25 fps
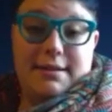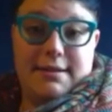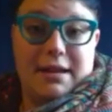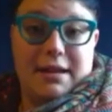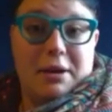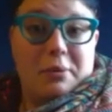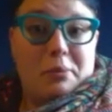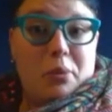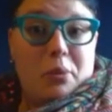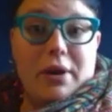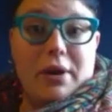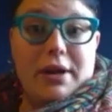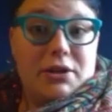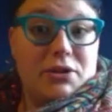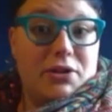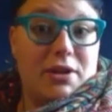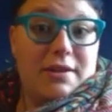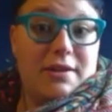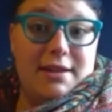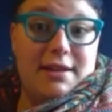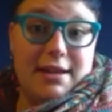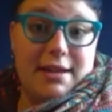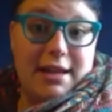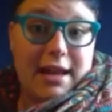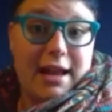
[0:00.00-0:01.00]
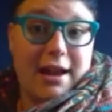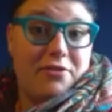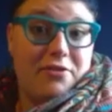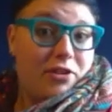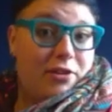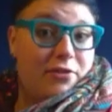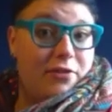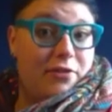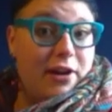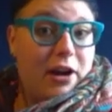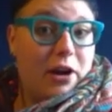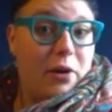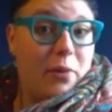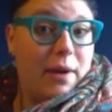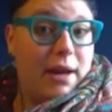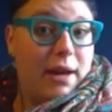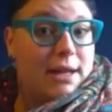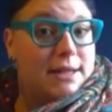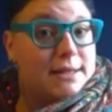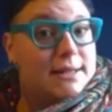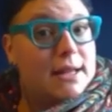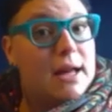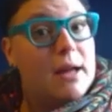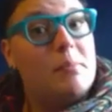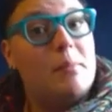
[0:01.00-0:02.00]
some point during the day after Farrah
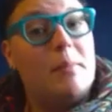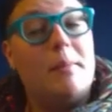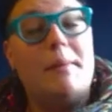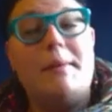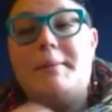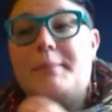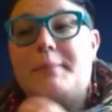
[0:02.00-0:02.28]
wakes up.